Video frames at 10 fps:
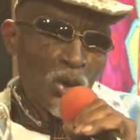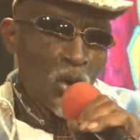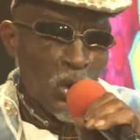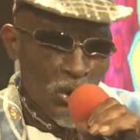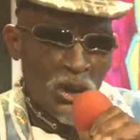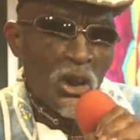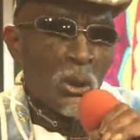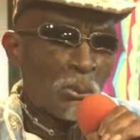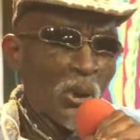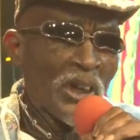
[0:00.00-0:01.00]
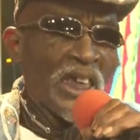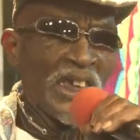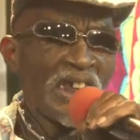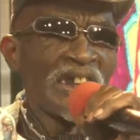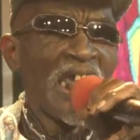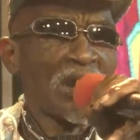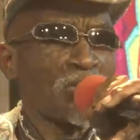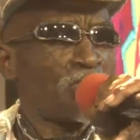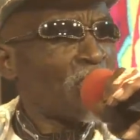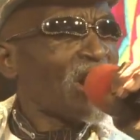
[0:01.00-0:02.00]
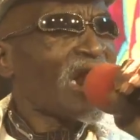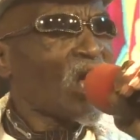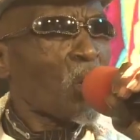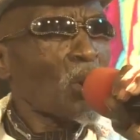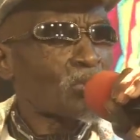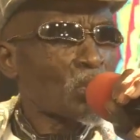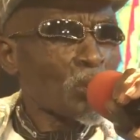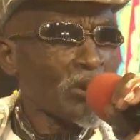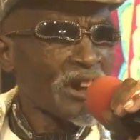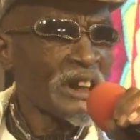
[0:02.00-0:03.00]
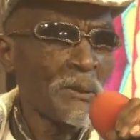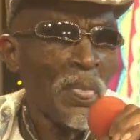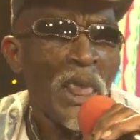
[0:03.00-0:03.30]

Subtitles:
Good boy, he neck full of gold jewelry.